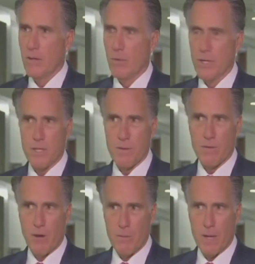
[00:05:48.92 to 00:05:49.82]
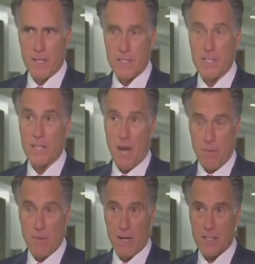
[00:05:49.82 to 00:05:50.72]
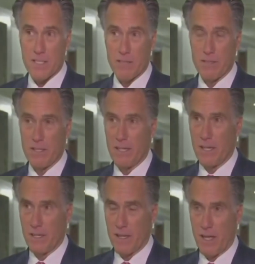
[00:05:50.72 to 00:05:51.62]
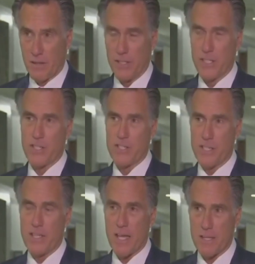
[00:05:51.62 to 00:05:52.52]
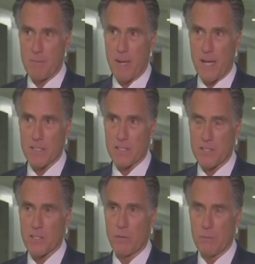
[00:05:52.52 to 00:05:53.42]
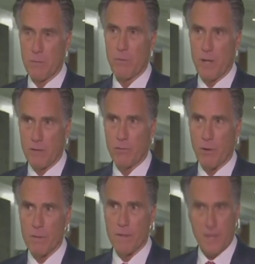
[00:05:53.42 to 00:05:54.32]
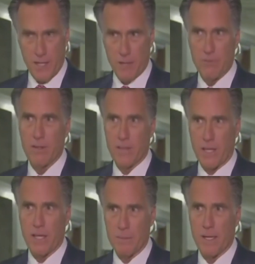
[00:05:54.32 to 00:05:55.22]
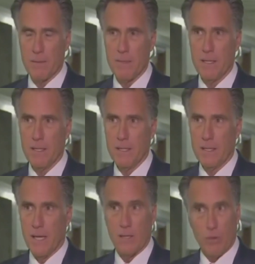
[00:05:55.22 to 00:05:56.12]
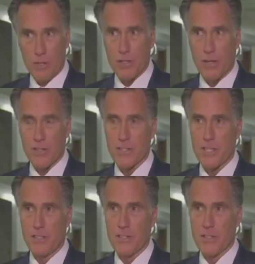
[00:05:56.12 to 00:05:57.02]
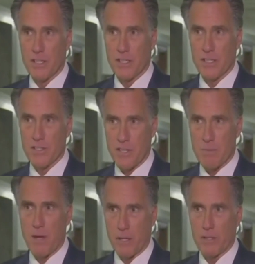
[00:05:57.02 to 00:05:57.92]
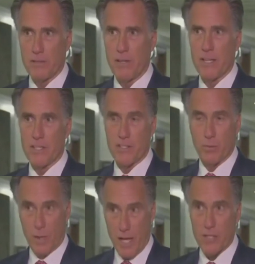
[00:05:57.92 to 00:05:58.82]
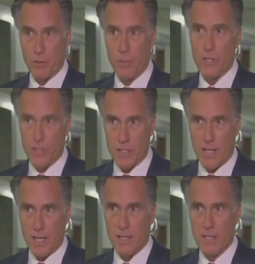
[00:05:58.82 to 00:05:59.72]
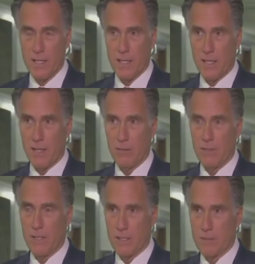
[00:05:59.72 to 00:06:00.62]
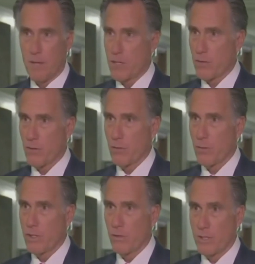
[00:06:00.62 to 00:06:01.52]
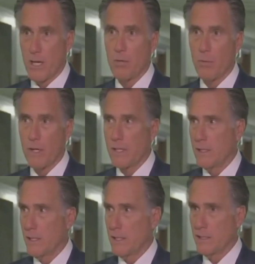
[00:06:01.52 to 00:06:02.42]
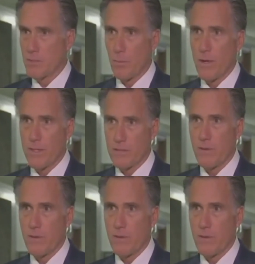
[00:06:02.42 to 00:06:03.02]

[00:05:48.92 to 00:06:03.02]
Wish him the very best. He's compromised given health conditions he's had in the past, and so we'll be praying for him and thinking about him. And, of course, all the senators are going to seek medical advice as to what action we should take to make sure that we don't in any way spread